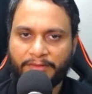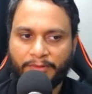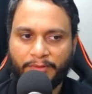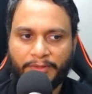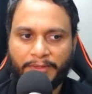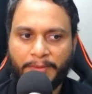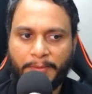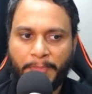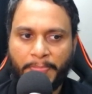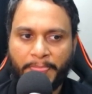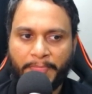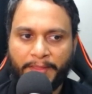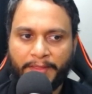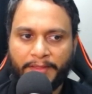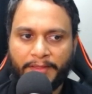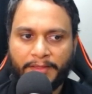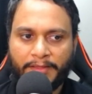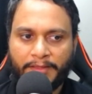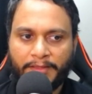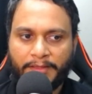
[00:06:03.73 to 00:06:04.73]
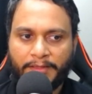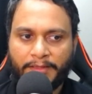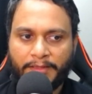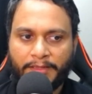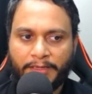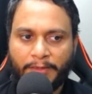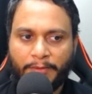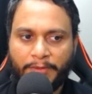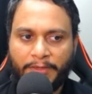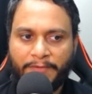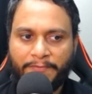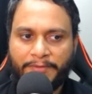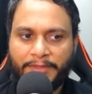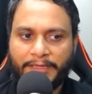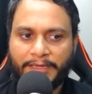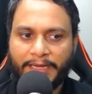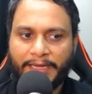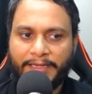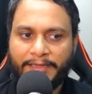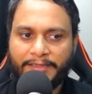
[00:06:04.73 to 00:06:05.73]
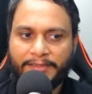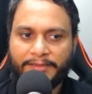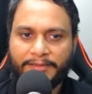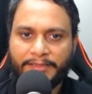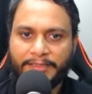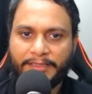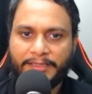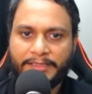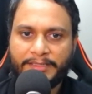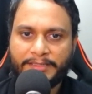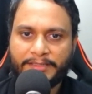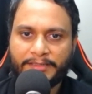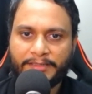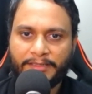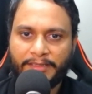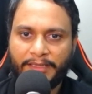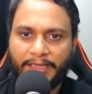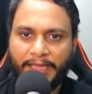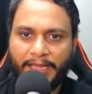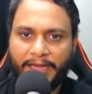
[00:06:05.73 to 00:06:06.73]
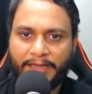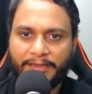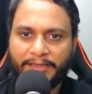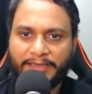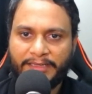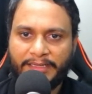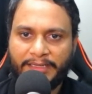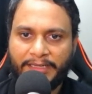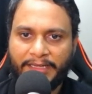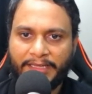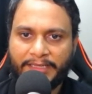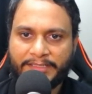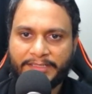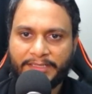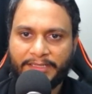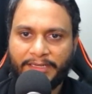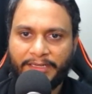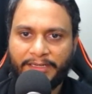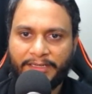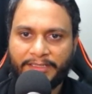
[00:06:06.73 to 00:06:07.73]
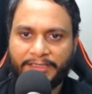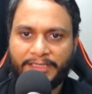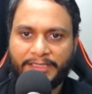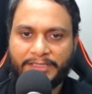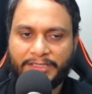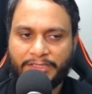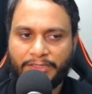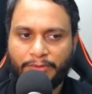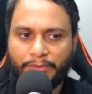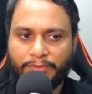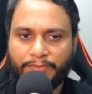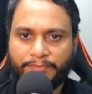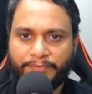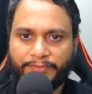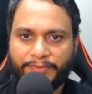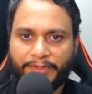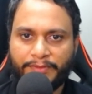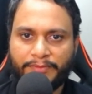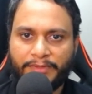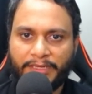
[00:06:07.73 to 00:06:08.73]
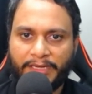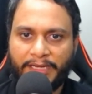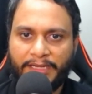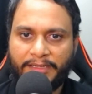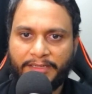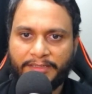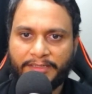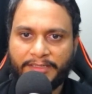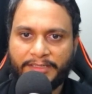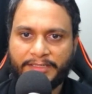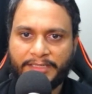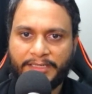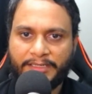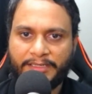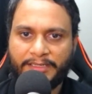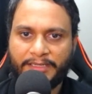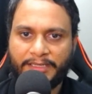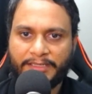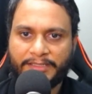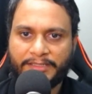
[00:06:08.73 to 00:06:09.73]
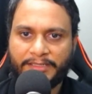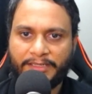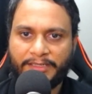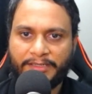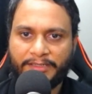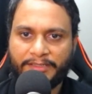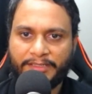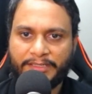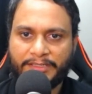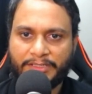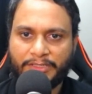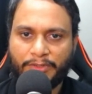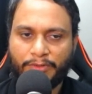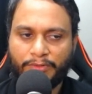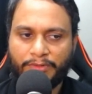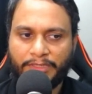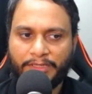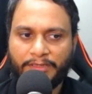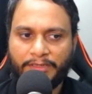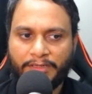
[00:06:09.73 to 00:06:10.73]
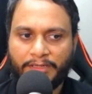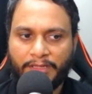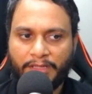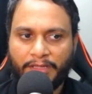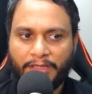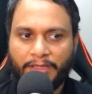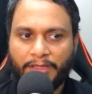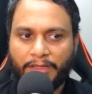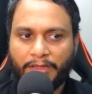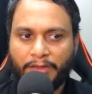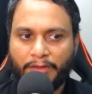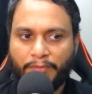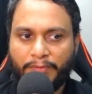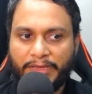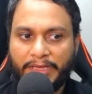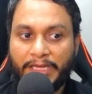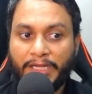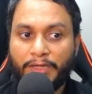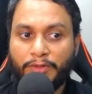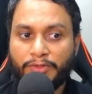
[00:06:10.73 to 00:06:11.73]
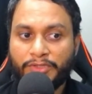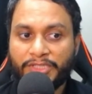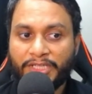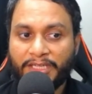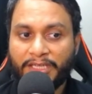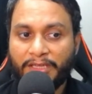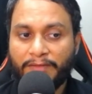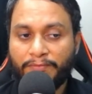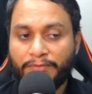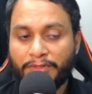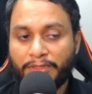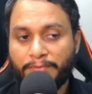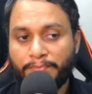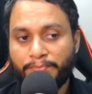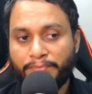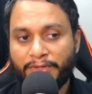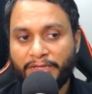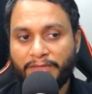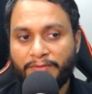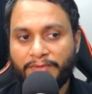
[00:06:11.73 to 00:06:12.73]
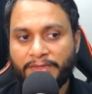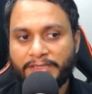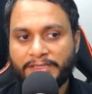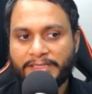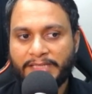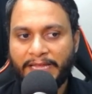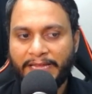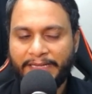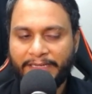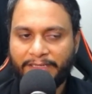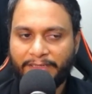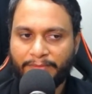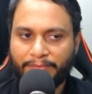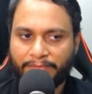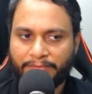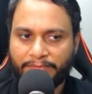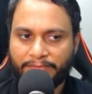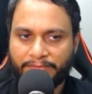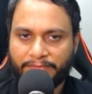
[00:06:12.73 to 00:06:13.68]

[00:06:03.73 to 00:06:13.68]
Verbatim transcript: okay now if the writer is at an index greater than 0 if the writer is at index greater than 0 then we need to check if the previous item